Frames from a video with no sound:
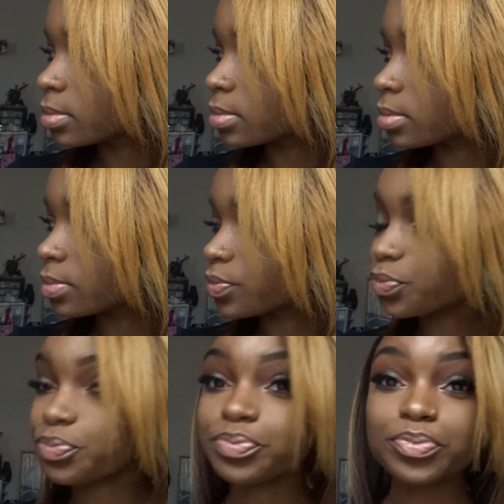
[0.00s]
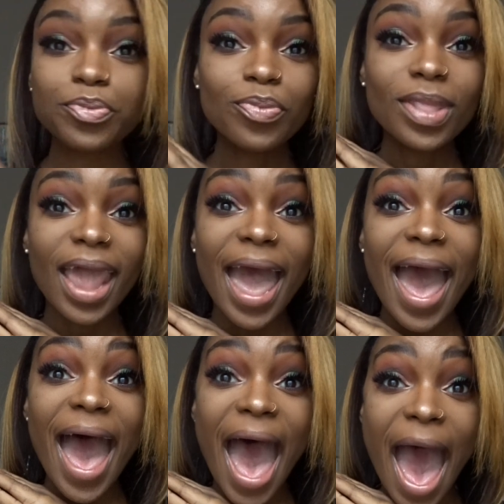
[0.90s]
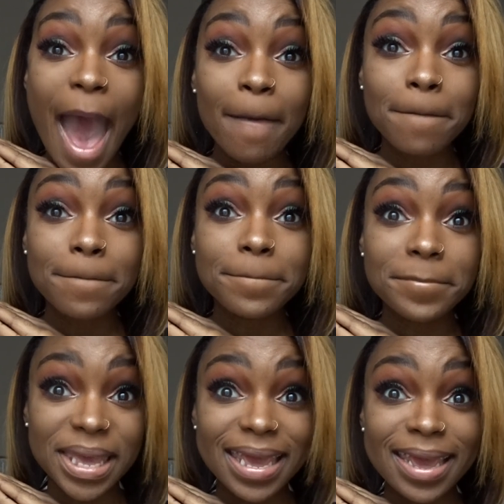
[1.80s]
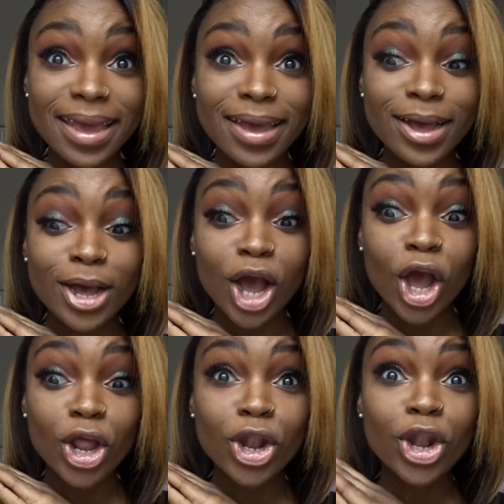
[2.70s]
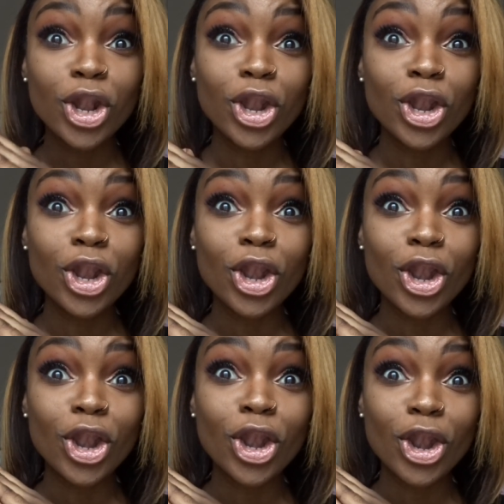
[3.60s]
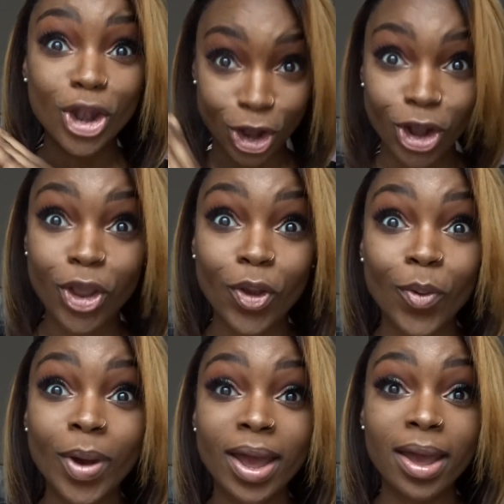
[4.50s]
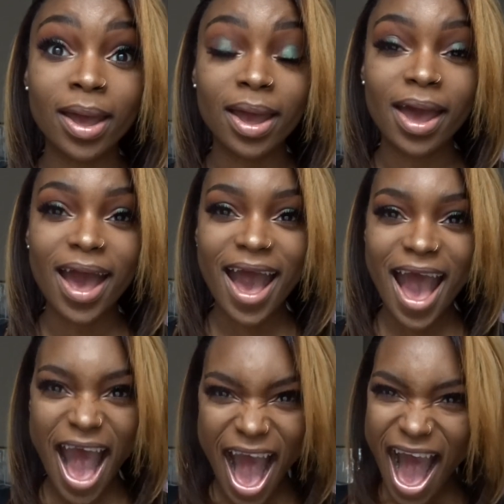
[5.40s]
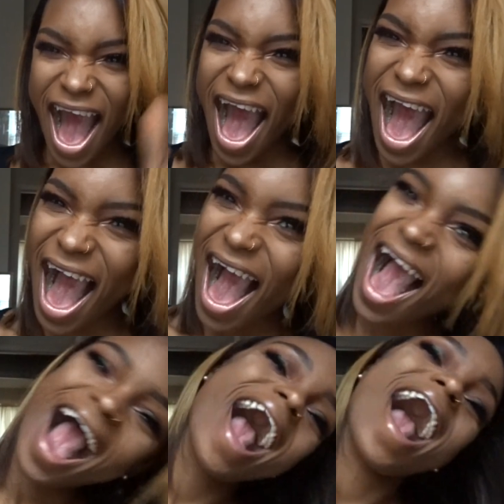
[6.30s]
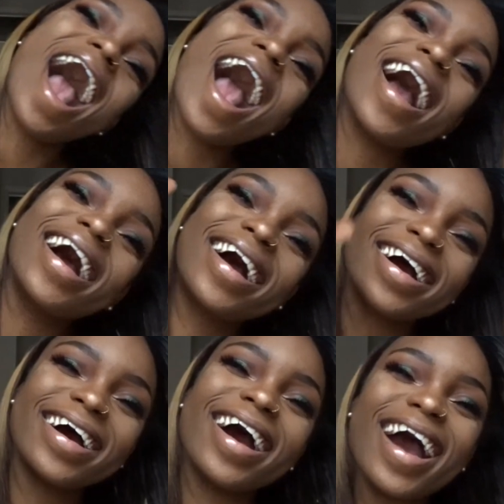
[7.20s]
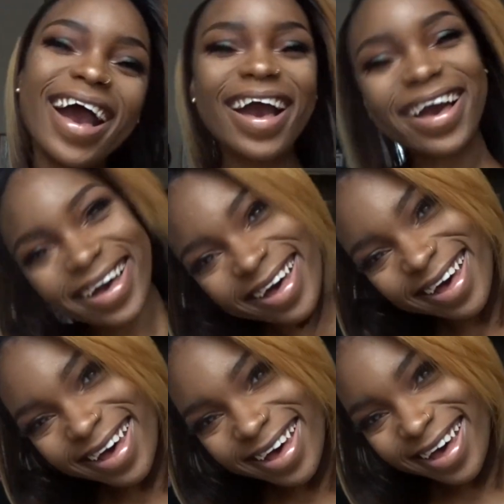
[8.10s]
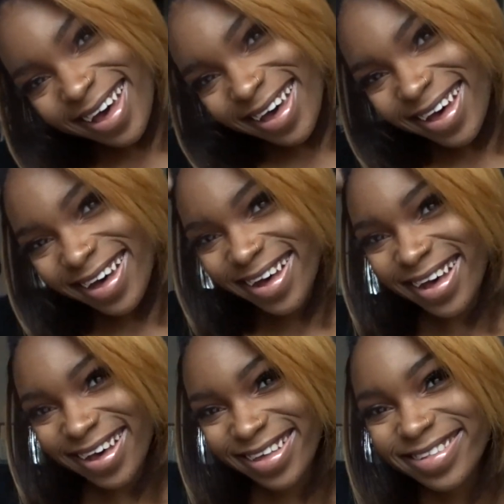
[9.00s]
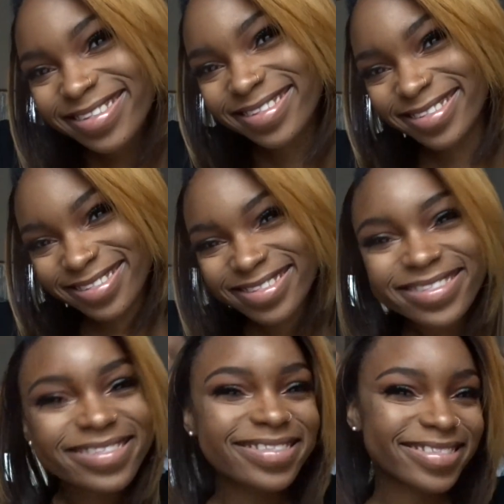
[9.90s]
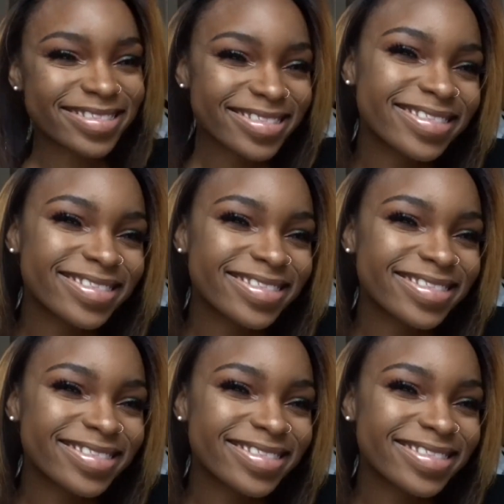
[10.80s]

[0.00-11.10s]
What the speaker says: Oh my gosh. So I had to do a voiceover because when I originally filmed this video, Zoe was sleeping and she started tossing and turning when I started talking. So